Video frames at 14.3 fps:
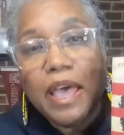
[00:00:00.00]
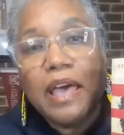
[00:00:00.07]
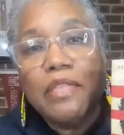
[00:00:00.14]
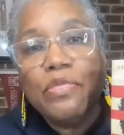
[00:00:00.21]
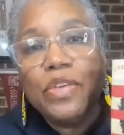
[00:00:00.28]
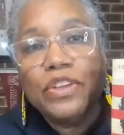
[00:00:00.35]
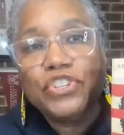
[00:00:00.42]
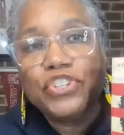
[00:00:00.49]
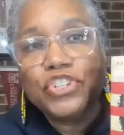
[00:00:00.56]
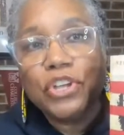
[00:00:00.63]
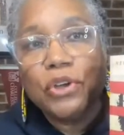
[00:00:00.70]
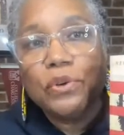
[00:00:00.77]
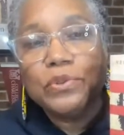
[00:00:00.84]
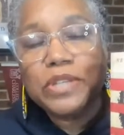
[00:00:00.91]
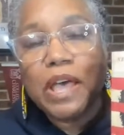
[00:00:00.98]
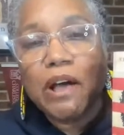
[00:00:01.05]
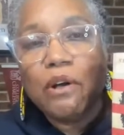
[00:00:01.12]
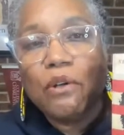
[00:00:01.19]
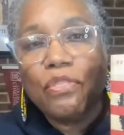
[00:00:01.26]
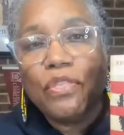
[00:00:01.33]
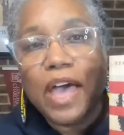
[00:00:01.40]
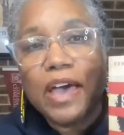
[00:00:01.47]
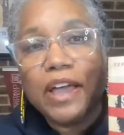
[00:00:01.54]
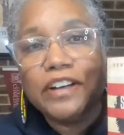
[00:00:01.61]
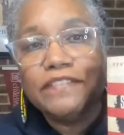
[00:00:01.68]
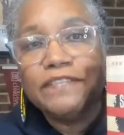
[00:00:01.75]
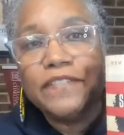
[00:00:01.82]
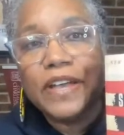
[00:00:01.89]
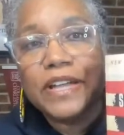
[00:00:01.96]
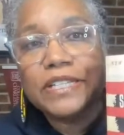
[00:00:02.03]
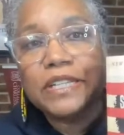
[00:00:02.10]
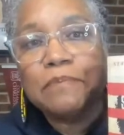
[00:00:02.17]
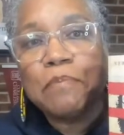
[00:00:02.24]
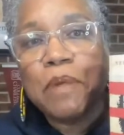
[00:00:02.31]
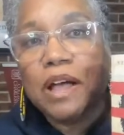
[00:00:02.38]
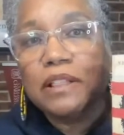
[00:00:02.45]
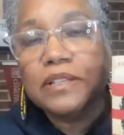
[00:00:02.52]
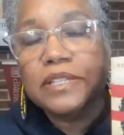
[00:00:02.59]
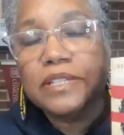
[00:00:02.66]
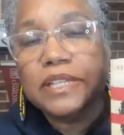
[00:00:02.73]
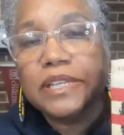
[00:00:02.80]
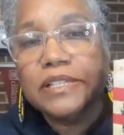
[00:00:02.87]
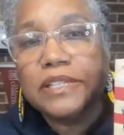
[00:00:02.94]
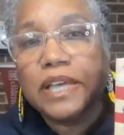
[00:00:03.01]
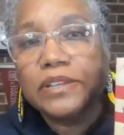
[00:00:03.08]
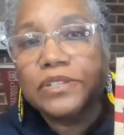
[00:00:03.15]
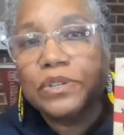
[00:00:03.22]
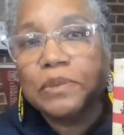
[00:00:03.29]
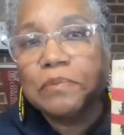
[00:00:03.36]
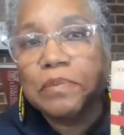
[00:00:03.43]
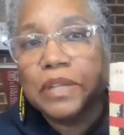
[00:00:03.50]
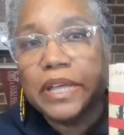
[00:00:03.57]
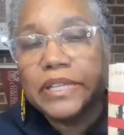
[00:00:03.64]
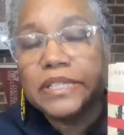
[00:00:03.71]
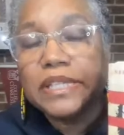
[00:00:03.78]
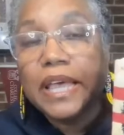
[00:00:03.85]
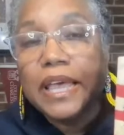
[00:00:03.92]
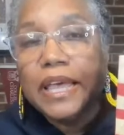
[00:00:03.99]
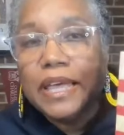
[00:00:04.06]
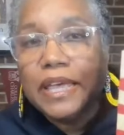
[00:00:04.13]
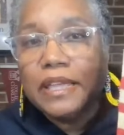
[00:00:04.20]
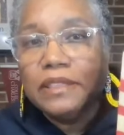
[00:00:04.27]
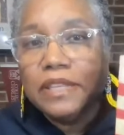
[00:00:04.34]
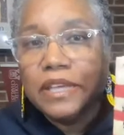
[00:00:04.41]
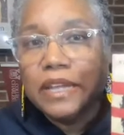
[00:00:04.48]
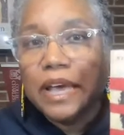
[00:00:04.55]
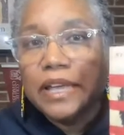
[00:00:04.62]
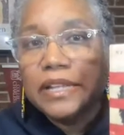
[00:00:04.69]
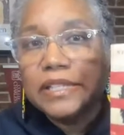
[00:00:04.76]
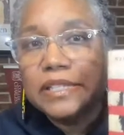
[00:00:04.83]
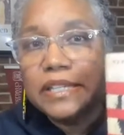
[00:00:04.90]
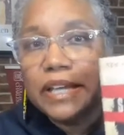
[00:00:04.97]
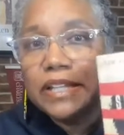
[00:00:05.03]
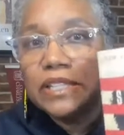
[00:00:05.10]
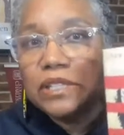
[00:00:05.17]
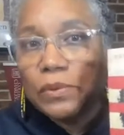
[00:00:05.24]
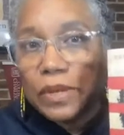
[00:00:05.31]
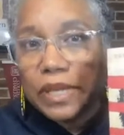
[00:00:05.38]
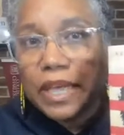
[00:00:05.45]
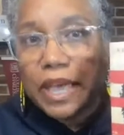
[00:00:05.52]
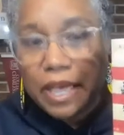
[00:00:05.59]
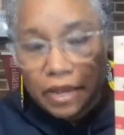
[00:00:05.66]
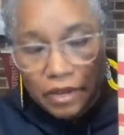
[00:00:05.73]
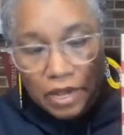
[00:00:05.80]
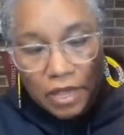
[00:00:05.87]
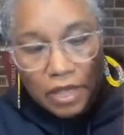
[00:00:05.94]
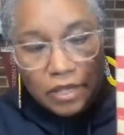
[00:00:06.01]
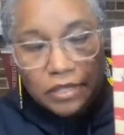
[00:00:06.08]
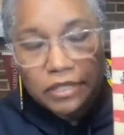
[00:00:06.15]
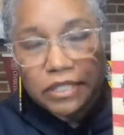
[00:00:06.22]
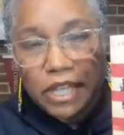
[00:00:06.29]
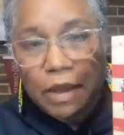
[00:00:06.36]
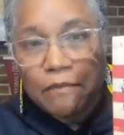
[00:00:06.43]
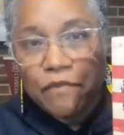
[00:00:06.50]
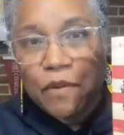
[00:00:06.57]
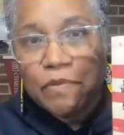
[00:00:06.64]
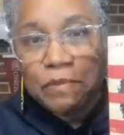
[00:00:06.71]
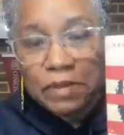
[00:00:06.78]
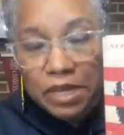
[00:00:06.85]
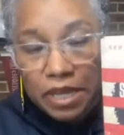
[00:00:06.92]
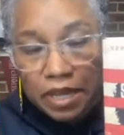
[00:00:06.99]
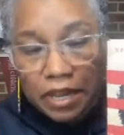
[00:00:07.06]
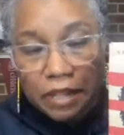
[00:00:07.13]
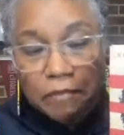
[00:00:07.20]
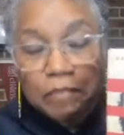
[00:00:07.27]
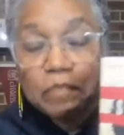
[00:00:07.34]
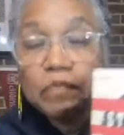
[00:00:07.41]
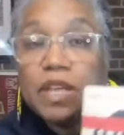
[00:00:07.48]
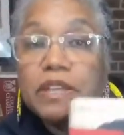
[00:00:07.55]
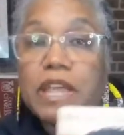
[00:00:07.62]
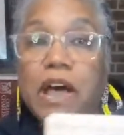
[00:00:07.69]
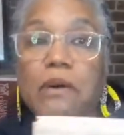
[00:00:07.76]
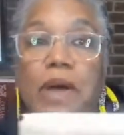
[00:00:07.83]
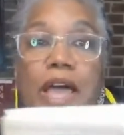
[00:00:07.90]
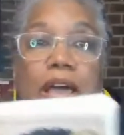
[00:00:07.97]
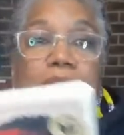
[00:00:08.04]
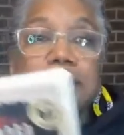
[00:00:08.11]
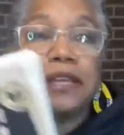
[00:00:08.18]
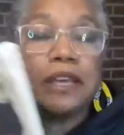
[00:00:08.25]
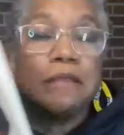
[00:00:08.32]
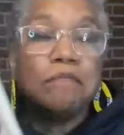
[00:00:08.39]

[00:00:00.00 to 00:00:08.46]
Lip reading: and then shows how that affected policies that took place in the United States. So again, Stamped from the Beginning. Now, as a